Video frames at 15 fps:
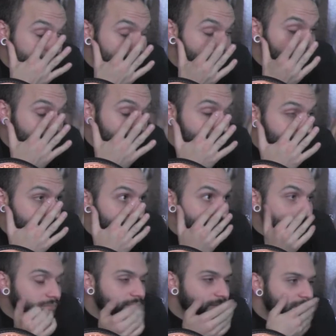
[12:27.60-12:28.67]

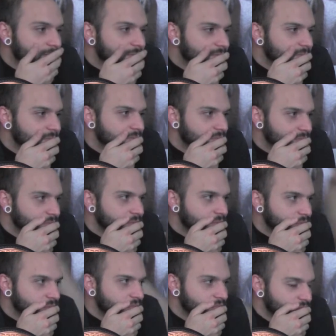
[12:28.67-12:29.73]

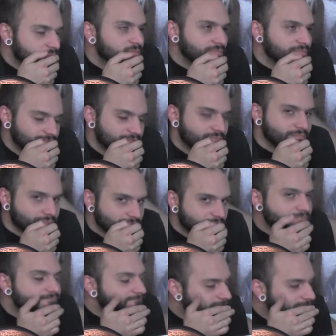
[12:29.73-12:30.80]

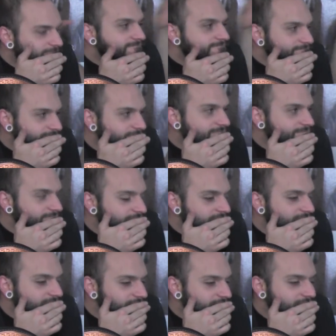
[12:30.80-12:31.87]

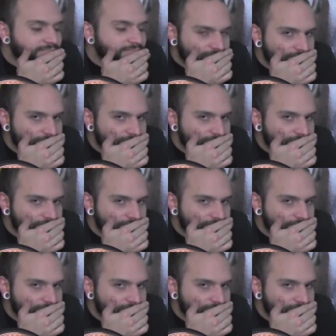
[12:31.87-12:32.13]
(silent)